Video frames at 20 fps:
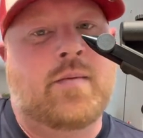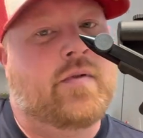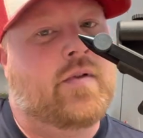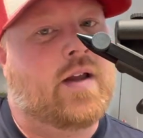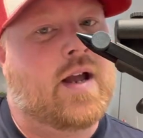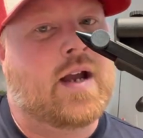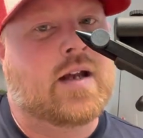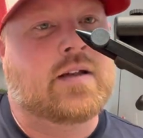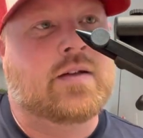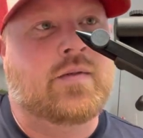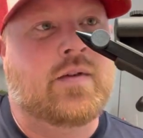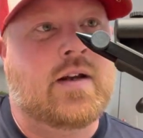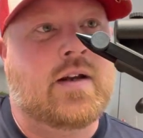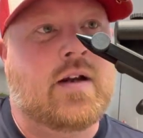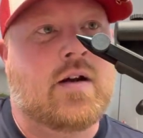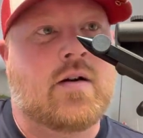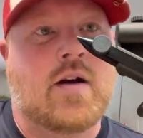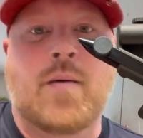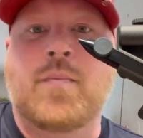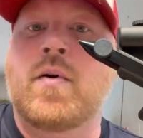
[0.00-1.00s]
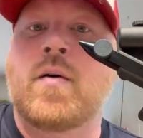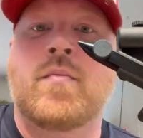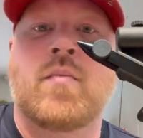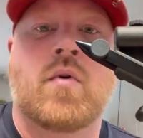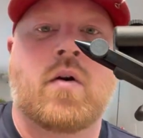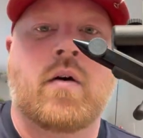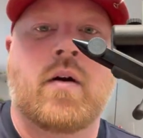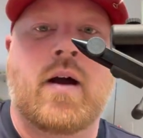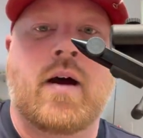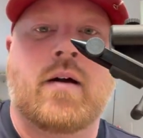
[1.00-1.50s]
If you like the video, I'll put
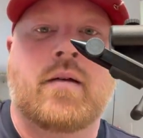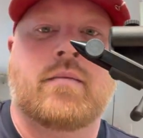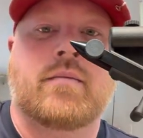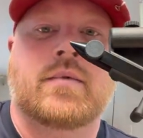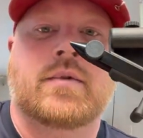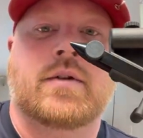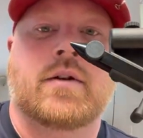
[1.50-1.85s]
more out.